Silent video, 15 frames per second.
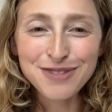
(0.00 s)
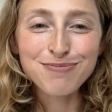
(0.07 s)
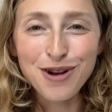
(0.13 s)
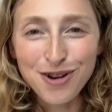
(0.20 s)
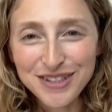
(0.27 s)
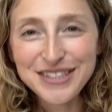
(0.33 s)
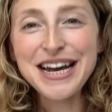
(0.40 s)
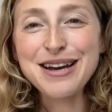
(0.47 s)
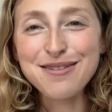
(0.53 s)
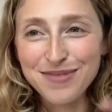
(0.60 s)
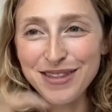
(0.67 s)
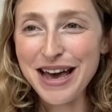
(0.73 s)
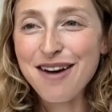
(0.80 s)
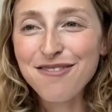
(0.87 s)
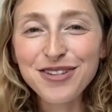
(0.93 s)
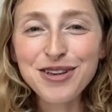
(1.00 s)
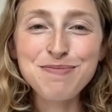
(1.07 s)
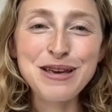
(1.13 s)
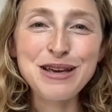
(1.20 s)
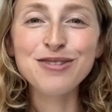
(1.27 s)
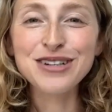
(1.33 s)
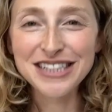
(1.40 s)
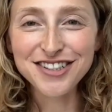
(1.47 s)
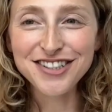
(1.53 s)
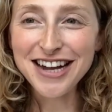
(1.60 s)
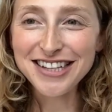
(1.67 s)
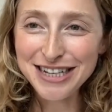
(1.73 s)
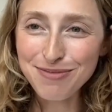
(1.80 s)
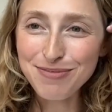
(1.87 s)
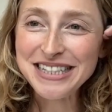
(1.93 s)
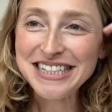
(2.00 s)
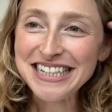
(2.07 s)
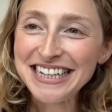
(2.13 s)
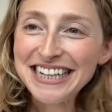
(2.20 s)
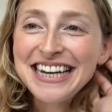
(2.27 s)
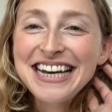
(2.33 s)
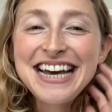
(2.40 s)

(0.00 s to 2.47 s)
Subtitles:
prototype, the MVP was in ChatGPT.